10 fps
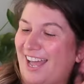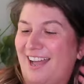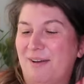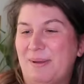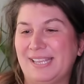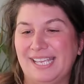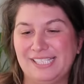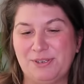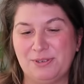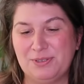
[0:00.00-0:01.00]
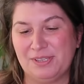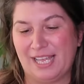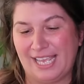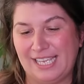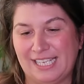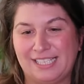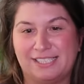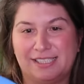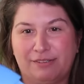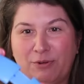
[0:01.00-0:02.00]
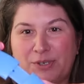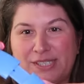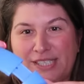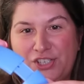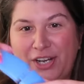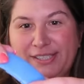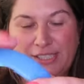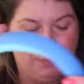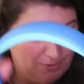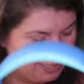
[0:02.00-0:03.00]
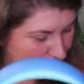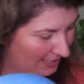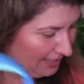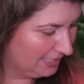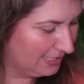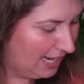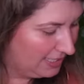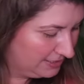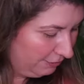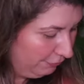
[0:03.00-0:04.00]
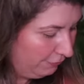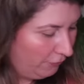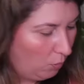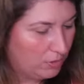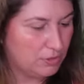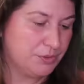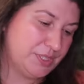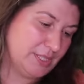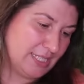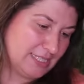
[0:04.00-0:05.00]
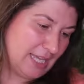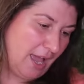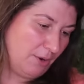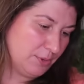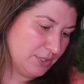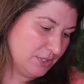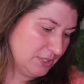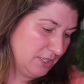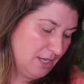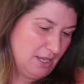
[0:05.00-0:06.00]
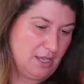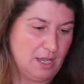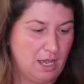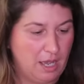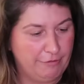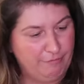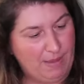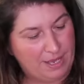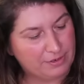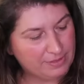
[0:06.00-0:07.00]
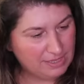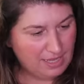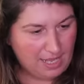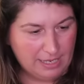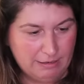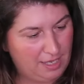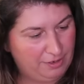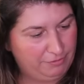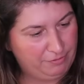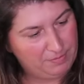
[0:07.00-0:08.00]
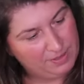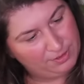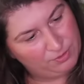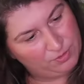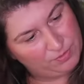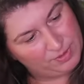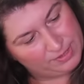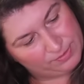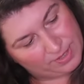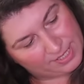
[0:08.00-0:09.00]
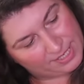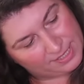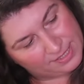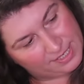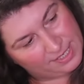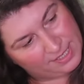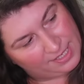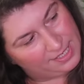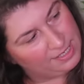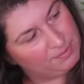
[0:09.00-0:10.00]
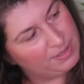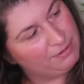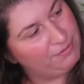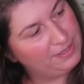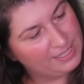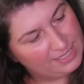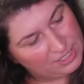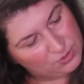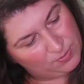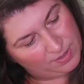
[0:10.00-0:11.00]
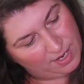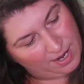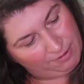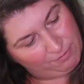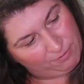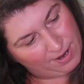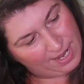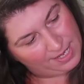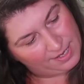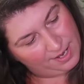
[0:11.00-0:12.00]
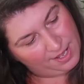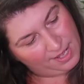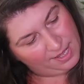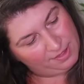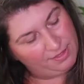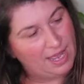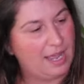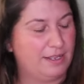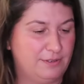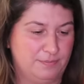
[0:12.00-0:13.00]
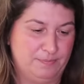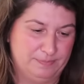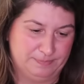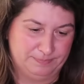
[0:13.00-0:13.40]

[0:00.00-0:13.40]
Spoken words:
I think he's going to like it. This is, of course, is adjustable, and I think it has like 4 or 6 hours of battery life. I don't know. I can't see anything here, but I feel like that's what I read, that